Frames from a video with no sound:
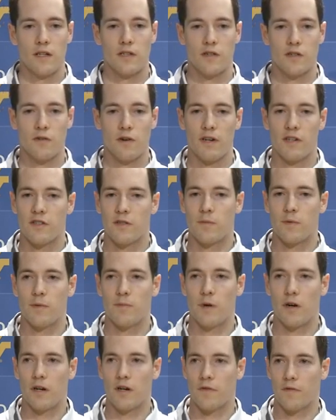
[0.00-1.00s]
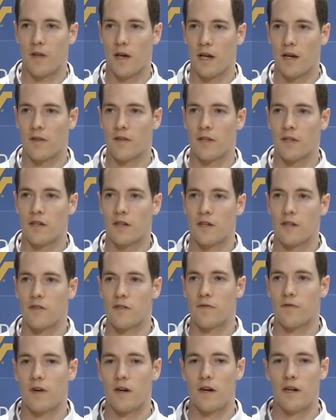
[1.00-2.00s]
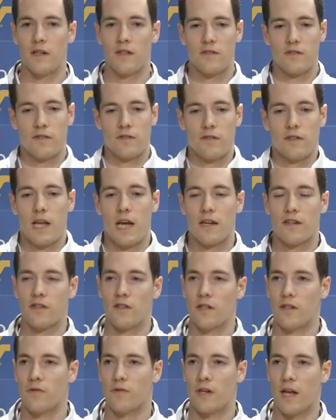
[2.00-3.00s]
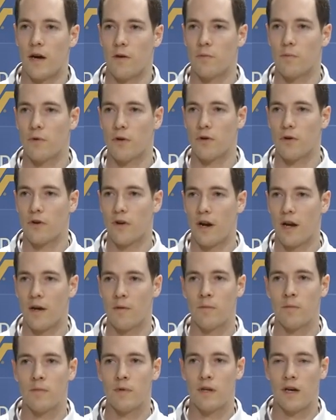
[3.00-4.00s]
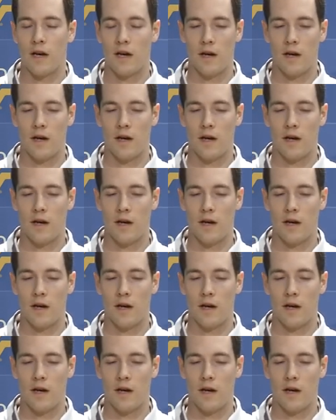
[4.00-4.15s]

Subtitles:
Yeah, it's great to be part of that. I think it is a very nationally renowned program.